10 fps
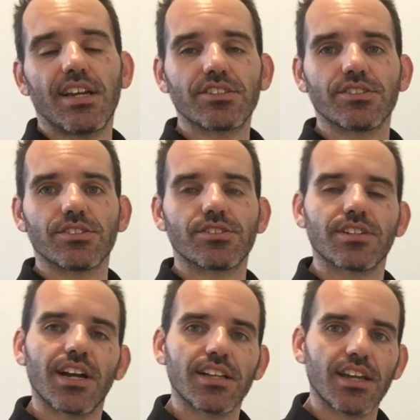Action
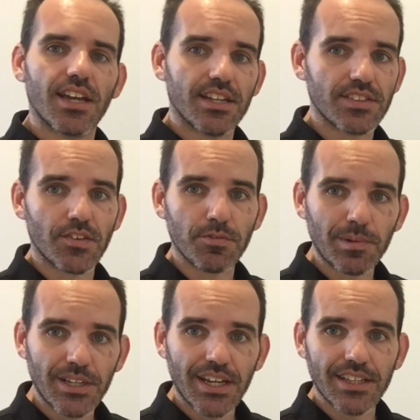Australia. How's
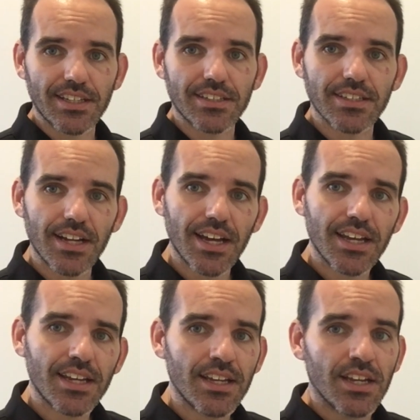everybody out there
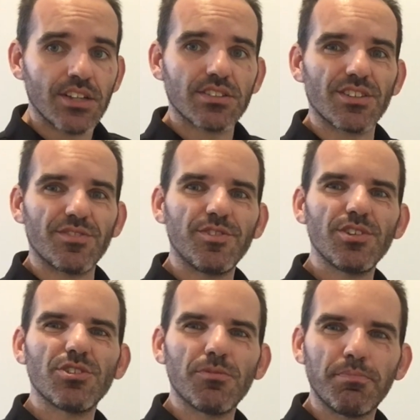today? So a
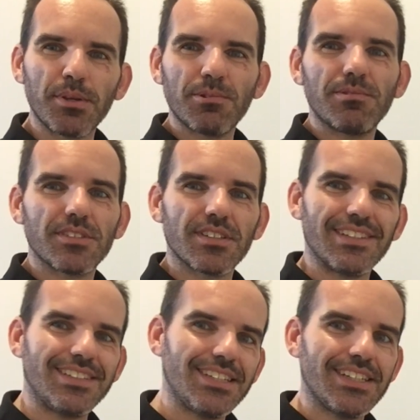few little builds that I
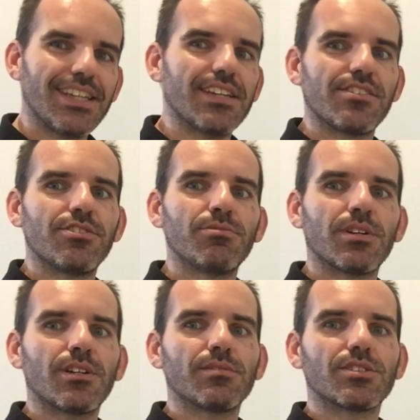didn't get to
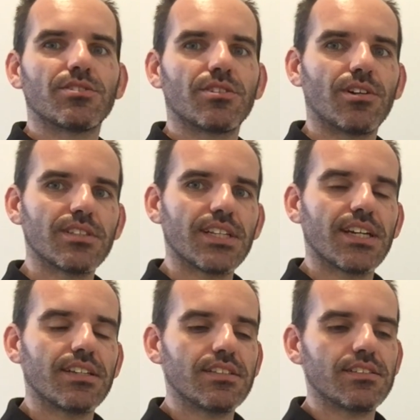when I was on
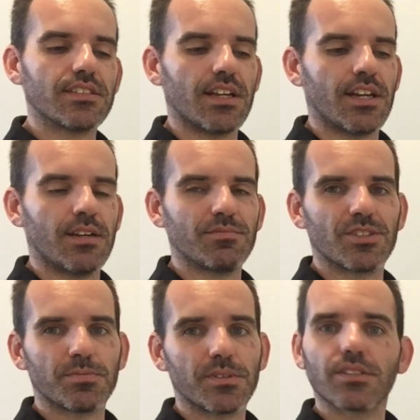holidays,
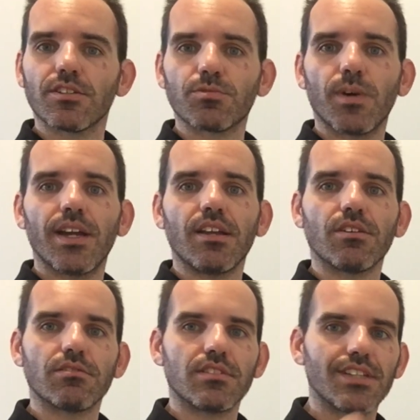just because I was waiting
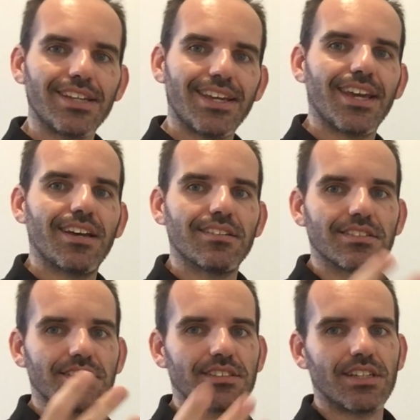on decals,
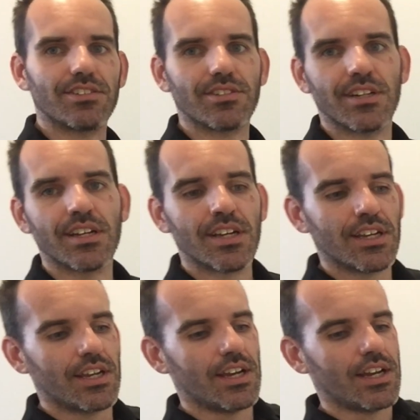etc.
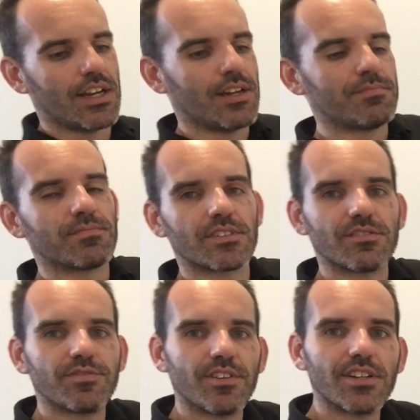
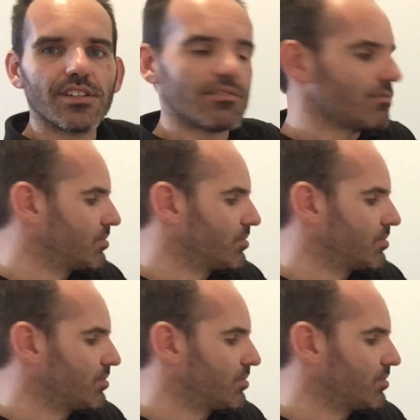Finally